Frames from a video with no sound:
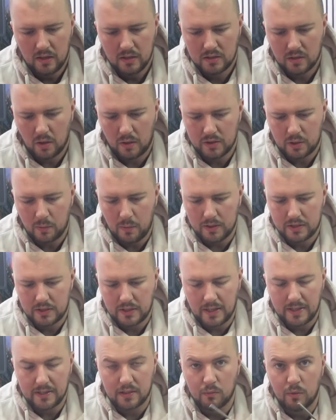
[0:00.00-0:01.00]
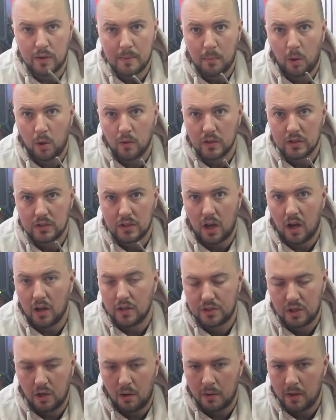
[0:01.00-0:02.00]
So I do actually need to repoint this
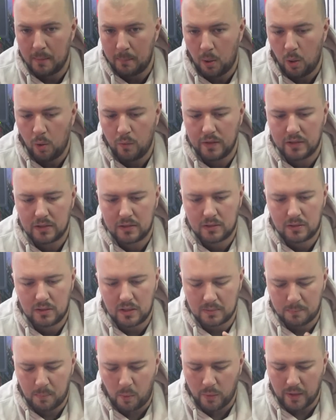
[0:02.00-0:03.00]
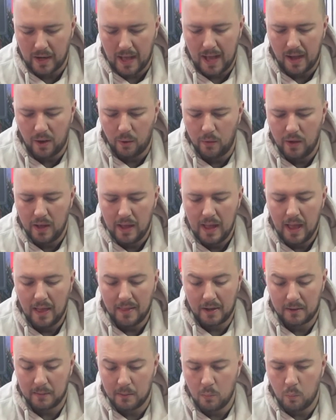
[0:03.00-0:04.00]
dart. So I'm going to pull this point out
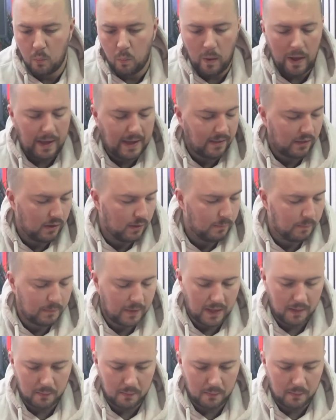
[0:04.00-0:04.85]
and I'm going to weigh them.